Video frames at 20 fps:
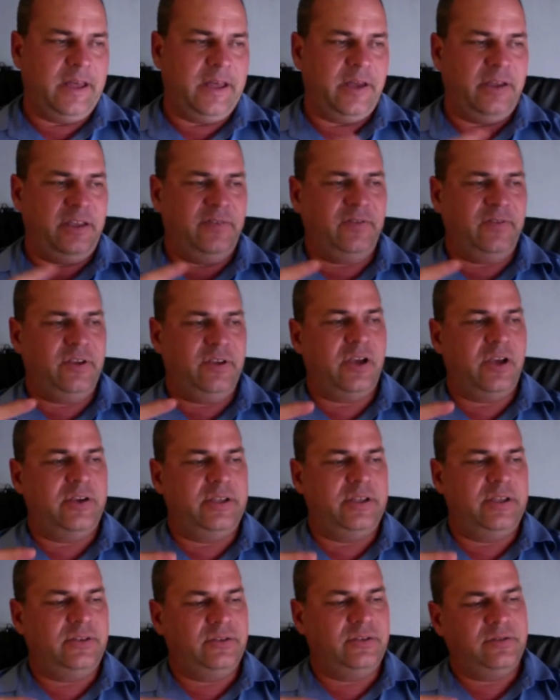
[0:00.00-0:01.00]
If you go
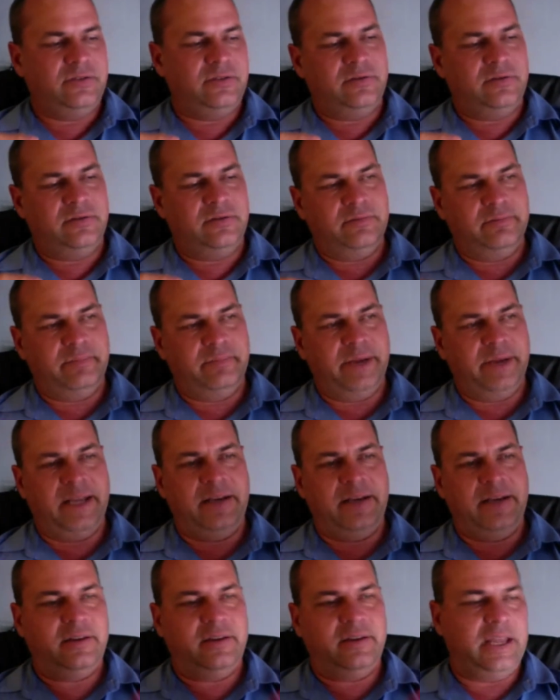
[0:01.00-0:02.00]
into
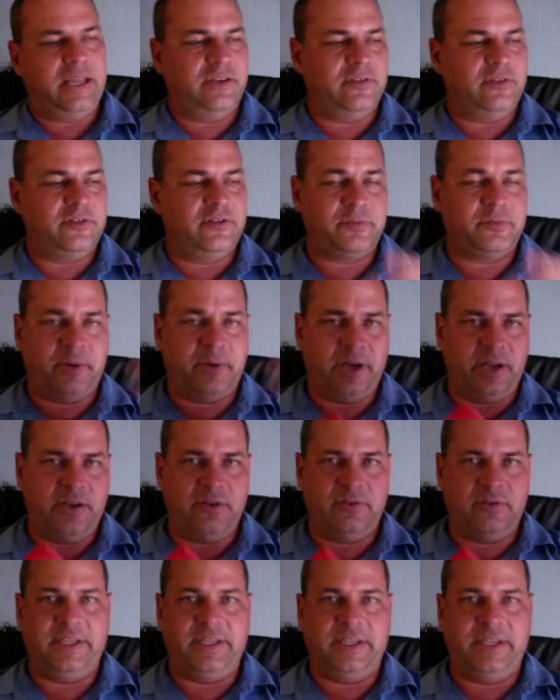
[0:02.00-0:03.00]
bed and you've sprayed
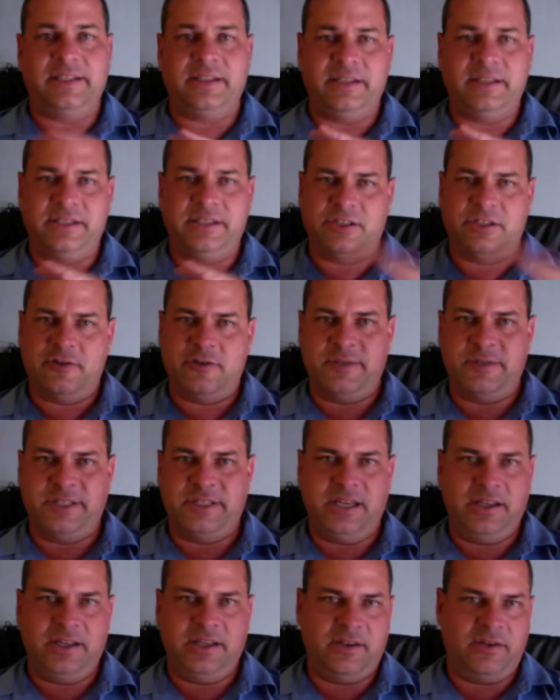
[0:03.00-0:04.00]
your tent and there's no
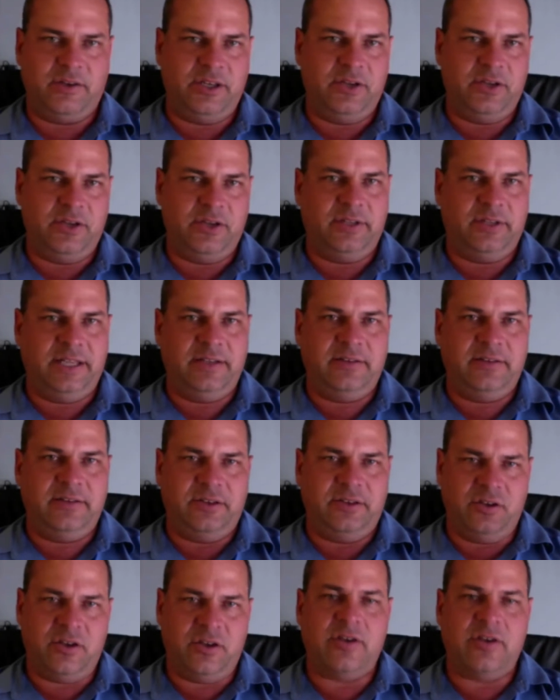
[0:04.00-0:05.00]
mosquito in your tent
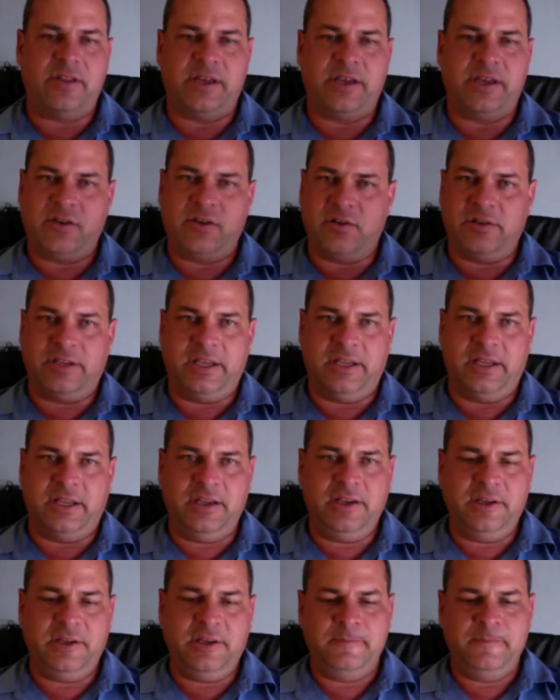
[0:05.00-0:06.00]
and you know they can't get
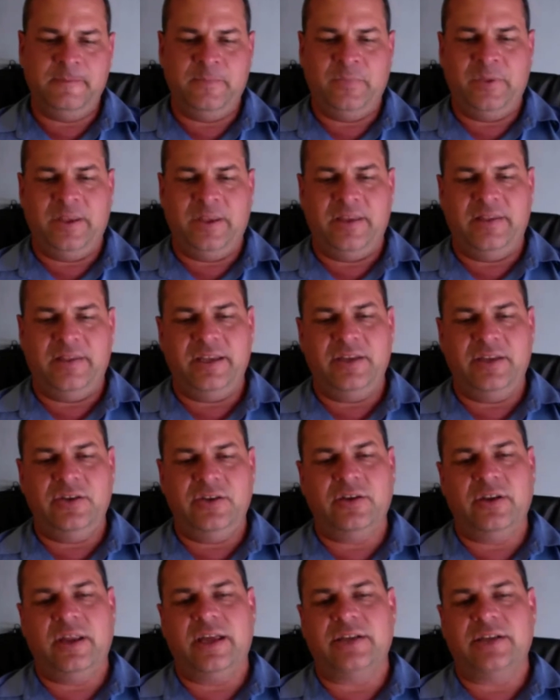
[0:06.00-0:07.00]
in, then you
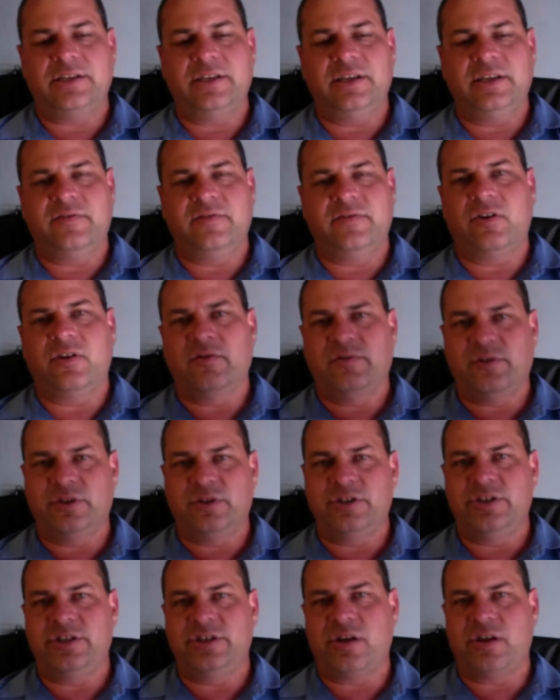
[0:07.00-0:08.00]
could actually have gone for
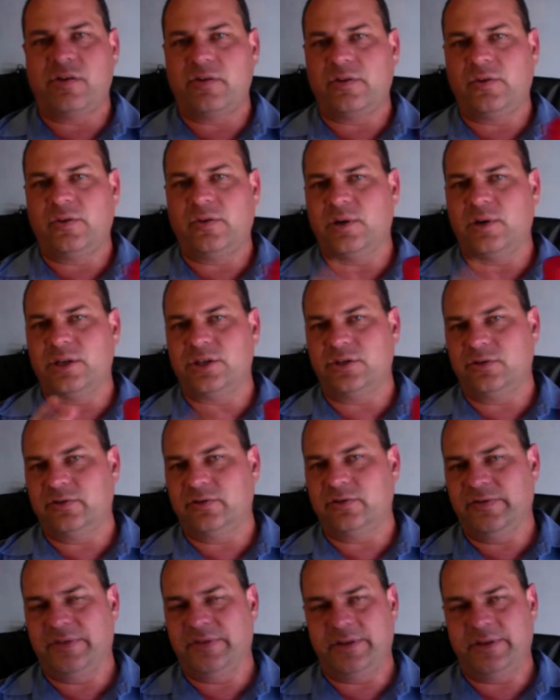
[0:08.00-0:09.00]
a shower to wash
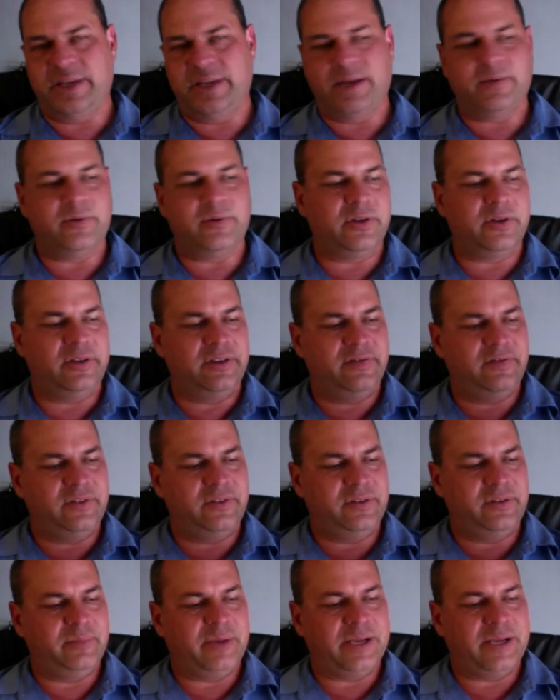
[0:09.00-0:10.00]
off the tabard. If
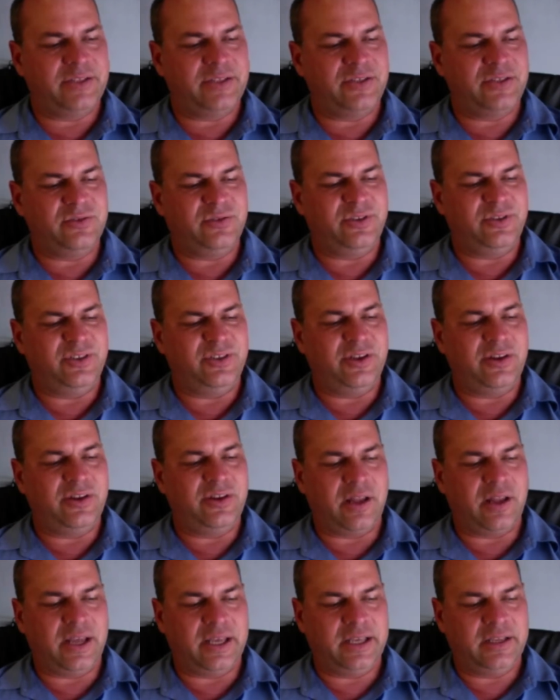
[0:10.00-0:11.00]
it bugs you or you don't
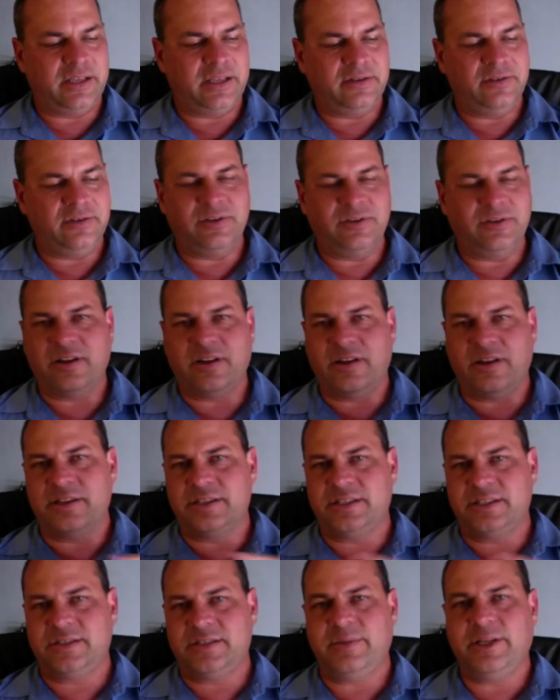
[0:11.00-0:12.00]
like it, you don't like
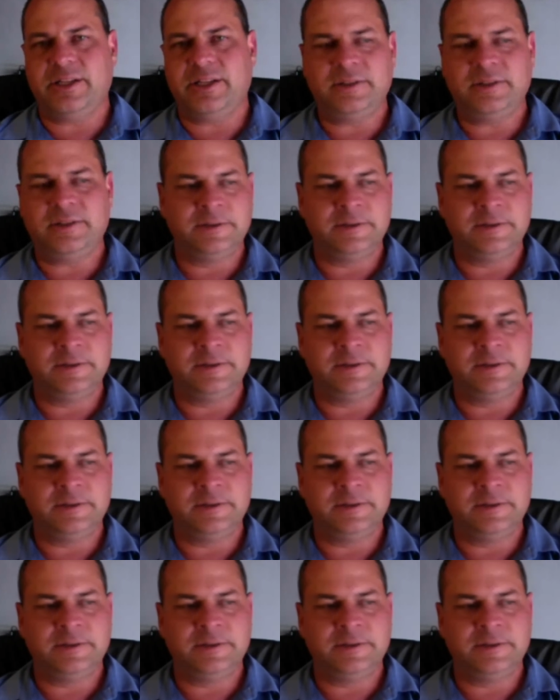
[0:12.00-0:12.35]
the smell,